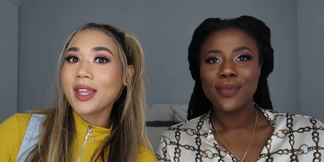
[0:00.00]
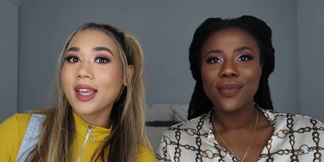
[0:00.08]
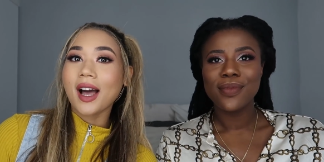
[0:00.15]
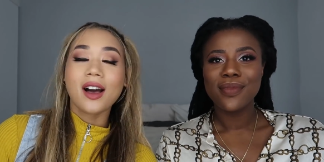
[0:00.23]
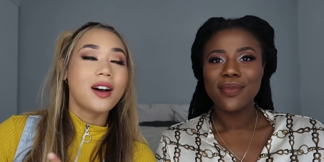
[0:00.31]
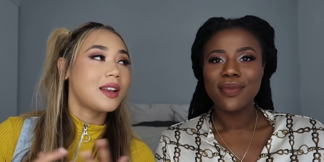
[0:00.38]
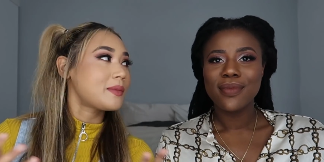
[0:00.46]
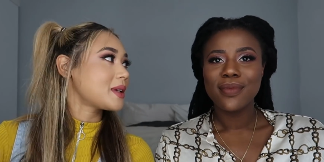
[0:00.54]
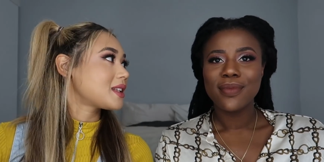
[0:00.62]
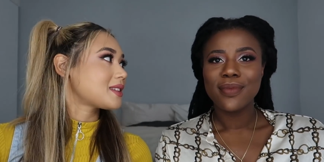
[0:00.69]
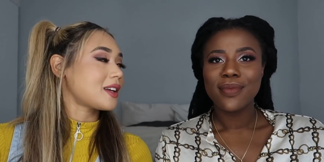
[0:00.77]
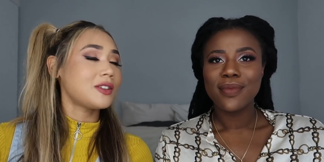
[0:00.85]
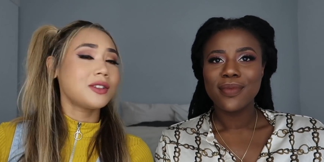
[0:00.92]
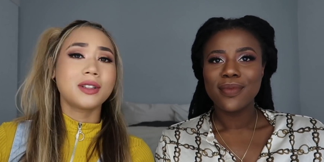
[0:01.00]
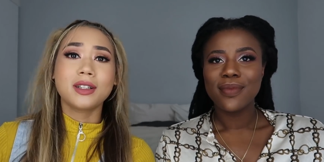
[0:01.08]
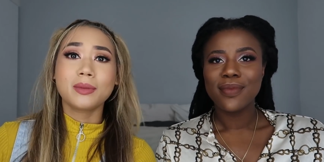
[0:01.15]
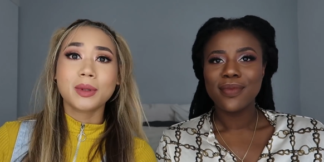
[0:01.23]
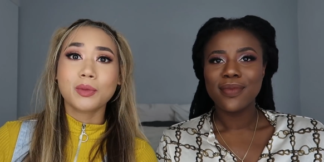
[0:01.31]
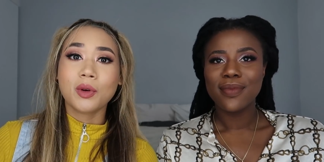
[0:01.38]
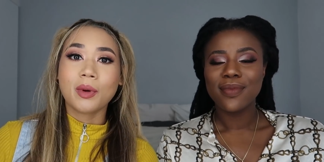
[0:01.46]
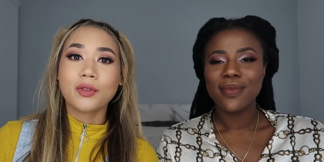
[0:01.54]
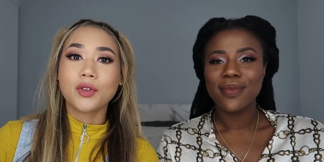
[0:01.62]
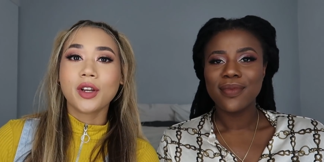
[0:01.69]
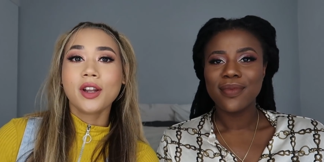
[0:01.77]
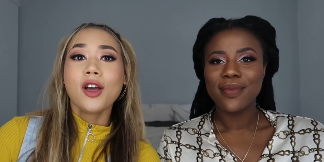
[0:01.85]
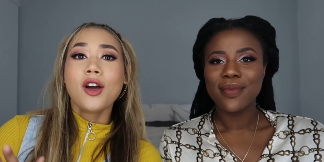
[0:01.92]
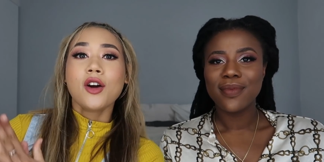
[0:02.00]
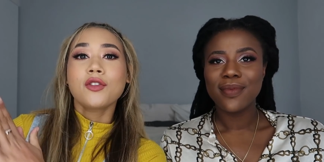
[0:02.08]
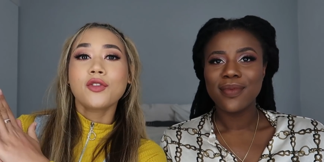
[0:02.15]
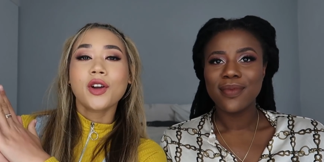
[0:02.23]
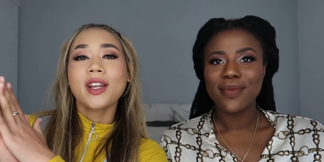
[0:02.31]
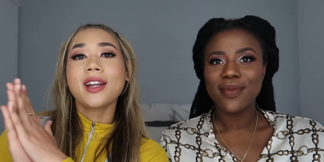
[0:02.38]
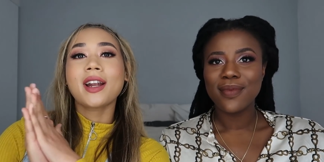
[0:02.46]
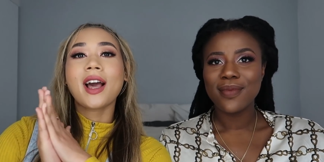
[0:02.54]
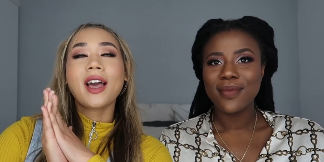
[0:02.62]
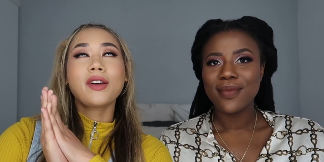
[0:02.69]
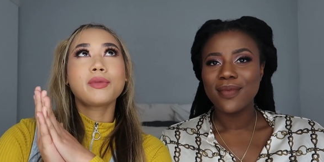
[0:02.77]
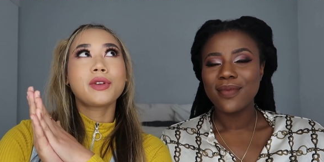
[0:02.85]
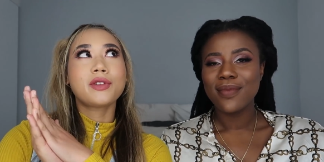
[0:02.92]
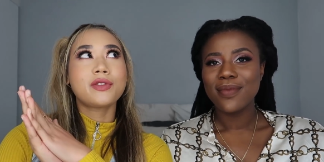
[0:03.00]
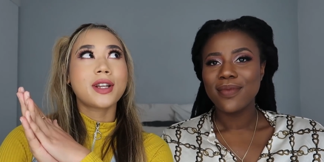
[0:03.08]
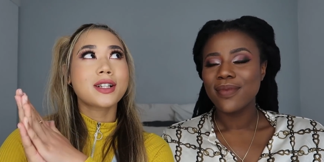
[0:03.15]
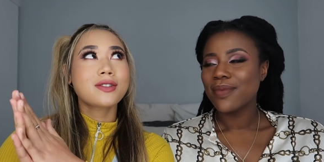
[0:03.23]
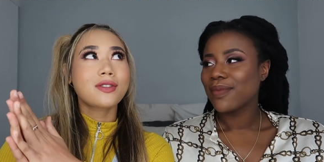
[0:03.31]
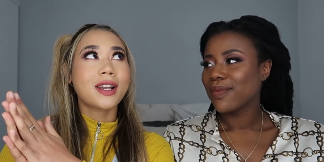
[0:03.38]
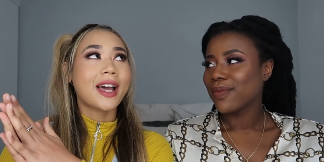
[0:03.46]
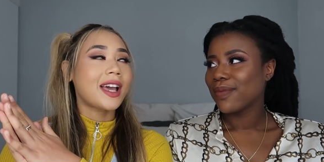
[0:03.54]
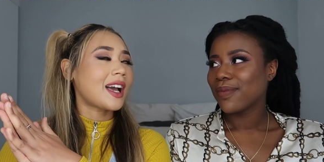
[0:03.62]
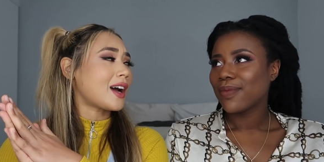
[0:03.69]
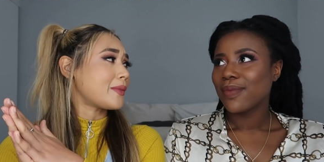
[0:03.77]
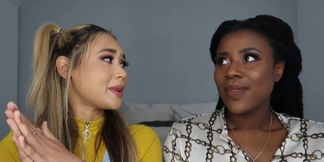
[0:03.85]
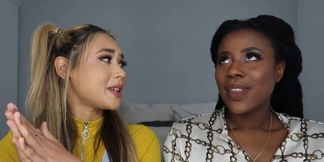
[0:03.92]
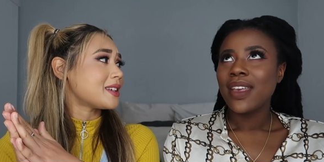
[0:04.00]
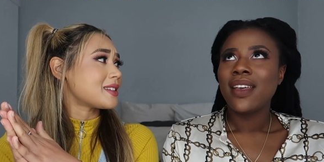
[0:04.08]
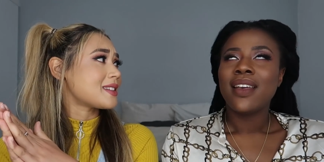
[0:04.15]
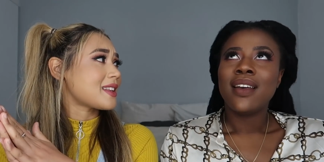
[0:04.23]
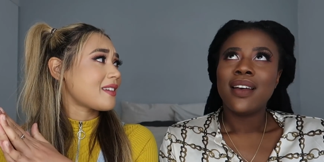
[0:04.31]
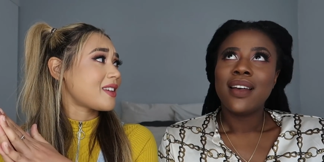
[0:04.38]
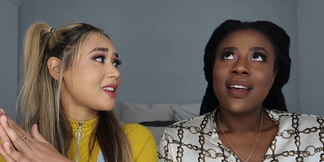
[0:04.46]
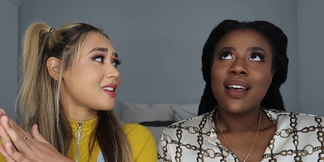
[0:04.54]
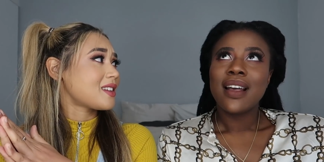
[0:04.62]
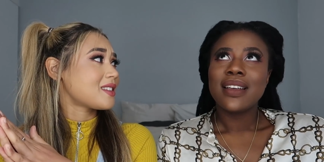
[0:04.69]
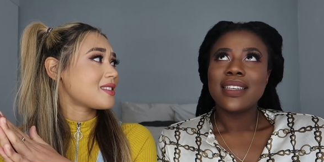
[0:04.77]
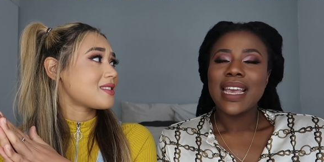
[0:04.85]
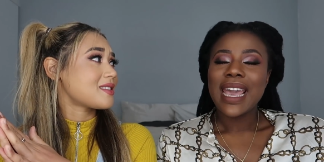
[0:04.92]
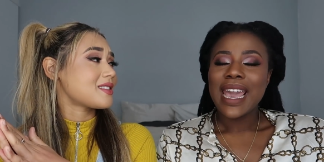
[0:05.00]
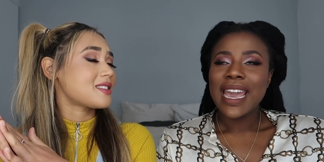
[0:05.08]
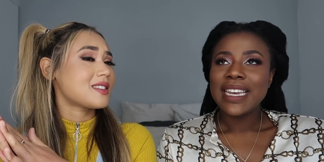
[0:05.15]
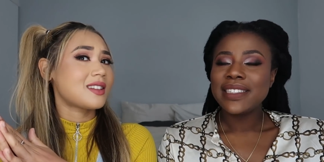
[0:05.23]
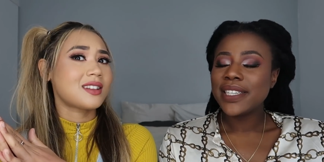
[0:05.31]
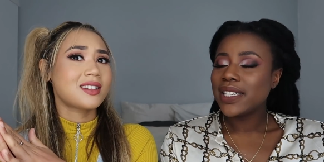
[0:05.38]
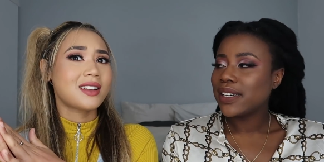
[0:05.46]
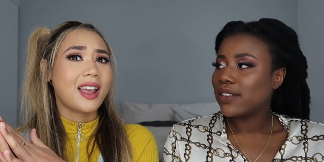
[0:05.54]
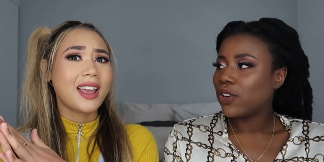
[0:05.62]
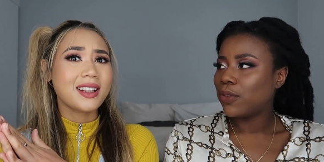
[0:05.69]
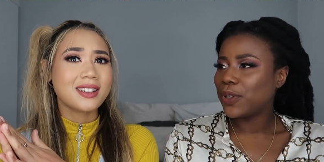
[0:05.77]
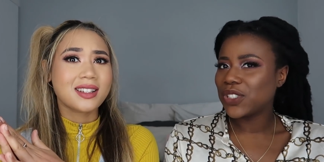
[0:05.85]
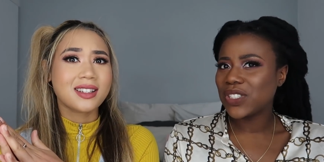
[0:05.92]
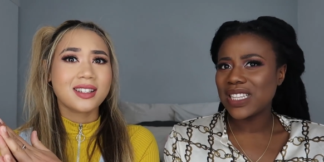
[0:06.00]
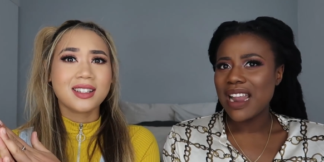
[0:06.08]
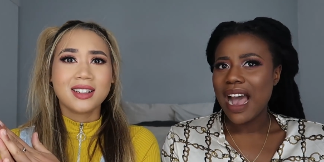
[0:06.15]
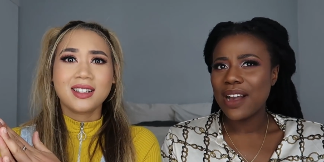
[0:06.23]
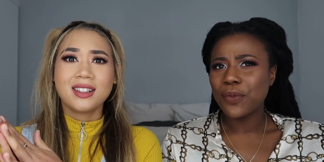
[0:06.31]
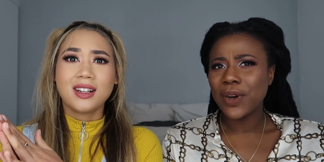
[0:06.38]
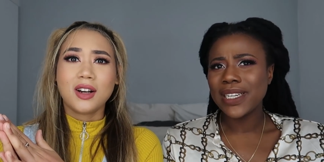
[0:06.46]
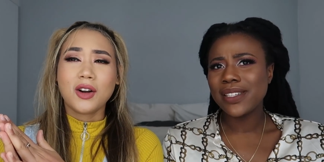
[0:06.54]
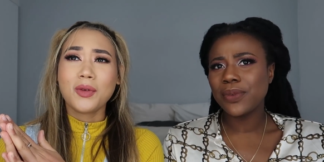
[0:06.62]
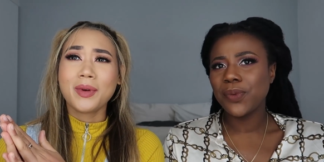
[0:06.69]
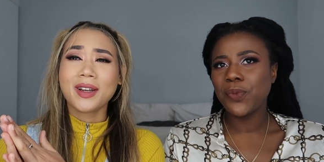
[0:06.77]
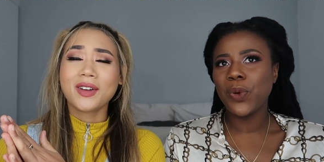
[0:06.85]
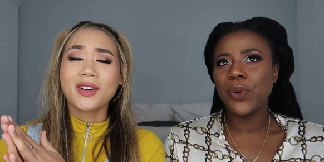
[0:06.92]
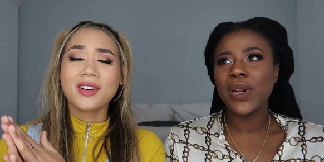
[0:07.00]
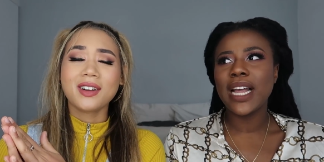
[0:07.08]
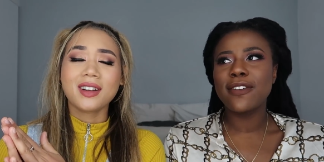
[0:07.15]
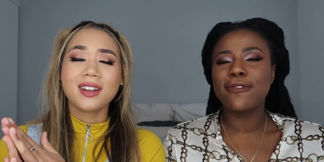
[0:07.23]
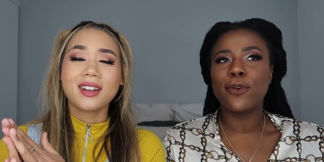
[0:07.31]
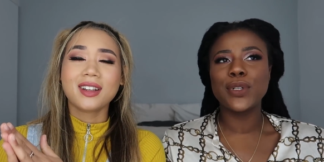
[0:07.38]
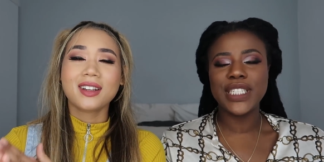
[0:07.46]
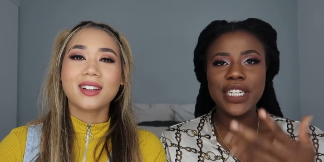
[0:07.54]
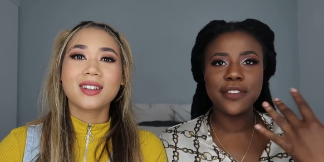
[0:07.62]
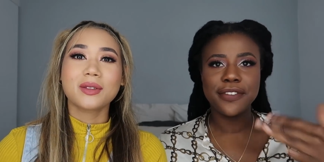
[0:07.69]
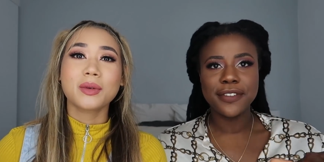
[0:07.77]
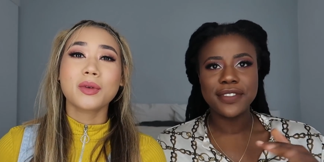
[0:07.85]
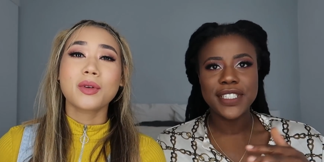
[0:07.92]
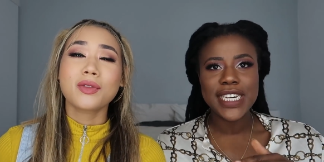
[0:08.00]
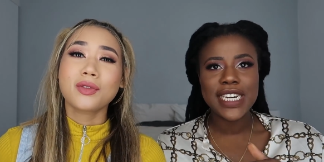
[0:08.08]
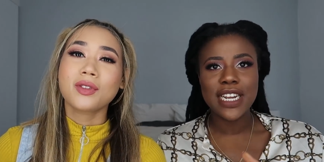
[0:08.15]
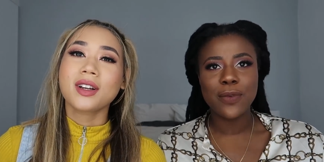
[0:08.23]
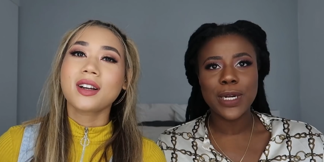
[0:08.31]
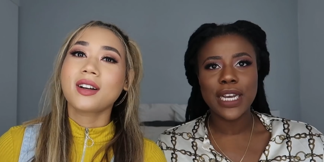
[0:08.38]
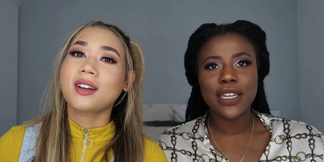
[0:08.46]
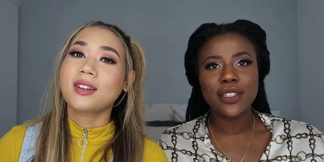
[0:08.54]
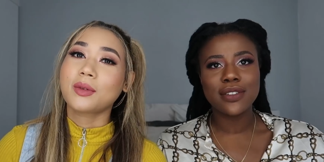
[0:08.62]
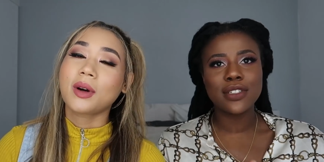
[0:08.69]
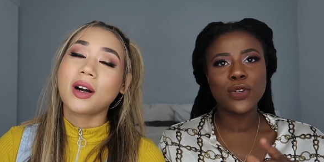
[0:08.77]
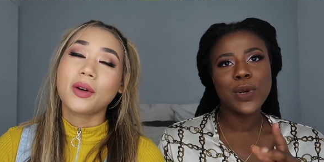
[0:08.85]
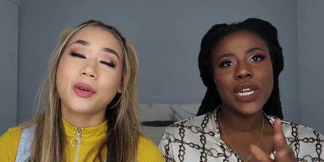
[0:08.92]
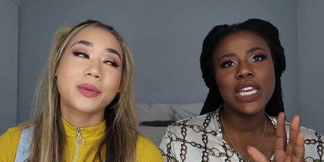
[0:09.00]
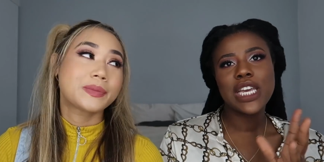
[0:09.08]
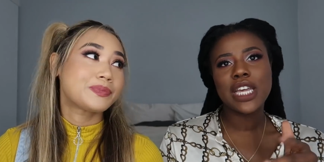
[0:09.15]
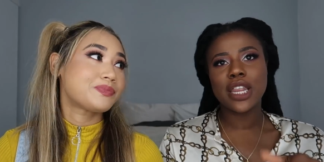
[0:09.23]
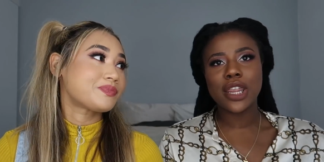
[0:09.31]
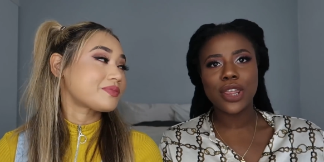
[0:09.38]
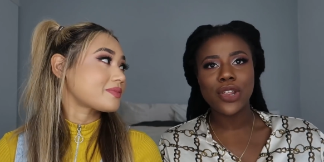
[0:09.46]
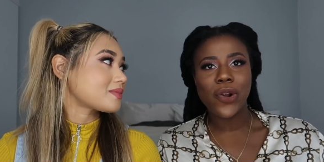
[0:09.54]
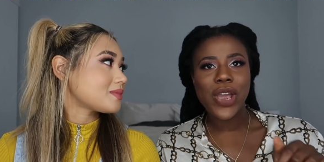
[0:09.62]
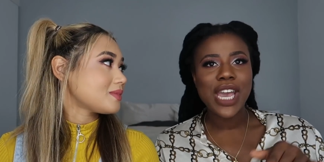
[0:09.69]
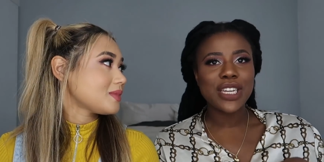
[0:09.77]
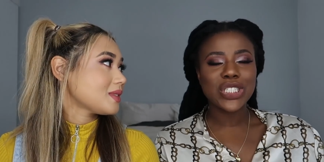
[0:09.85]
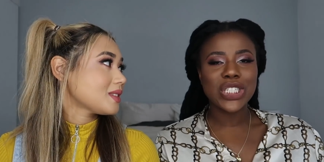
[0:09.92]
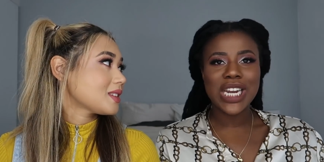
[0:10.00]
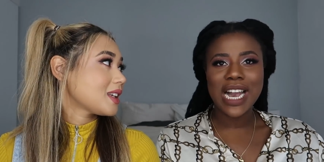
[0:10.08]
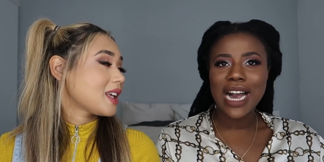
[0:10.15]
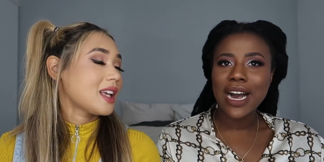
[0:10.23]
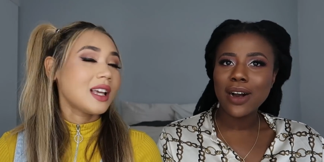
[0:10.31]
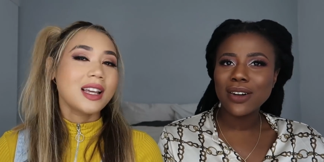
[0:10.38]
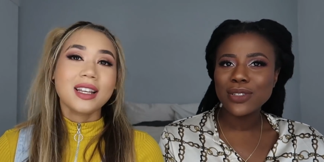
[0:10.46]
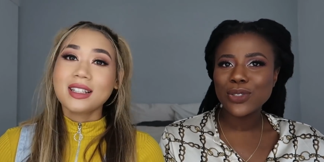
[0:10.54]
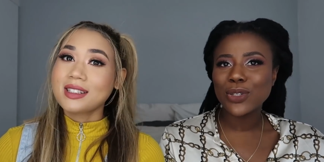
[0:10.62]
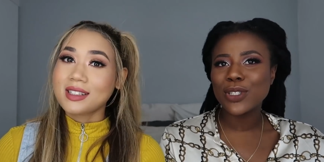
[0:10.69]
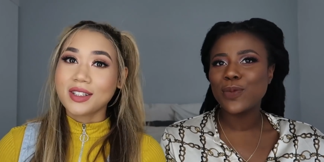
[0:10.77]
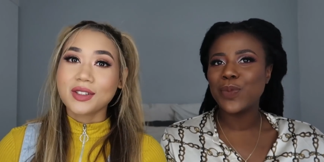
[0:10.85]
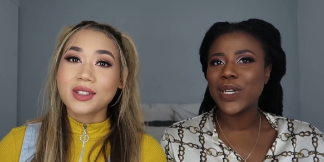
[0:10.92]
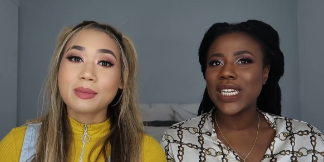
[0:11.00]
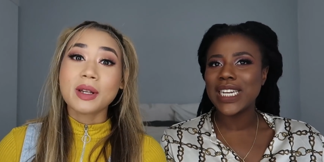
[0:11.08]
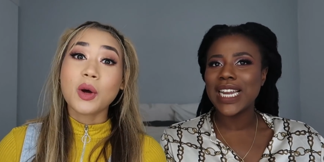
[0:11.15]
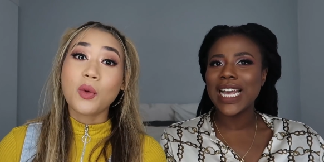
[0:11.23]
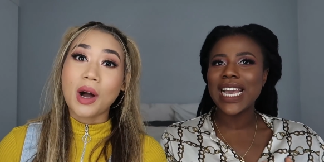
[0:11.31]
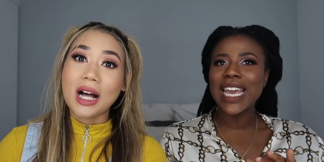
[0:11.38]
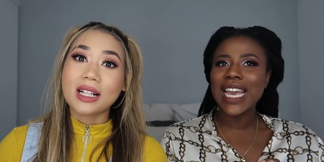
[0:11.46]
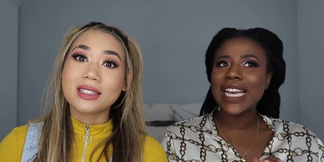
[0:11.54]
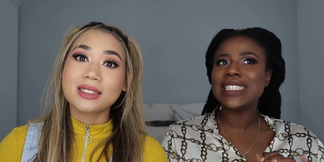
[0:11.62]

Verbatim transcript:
Speaker 1: yeah, let me tell you a little bit more about Foyin. Foyin and I have been friends for like how many years? Seven? Eight?
Speaker 2: Eight? Almost not. What? Oh we God. were like 14, 15 and we're like 23ish now. So, so it's been, been like while.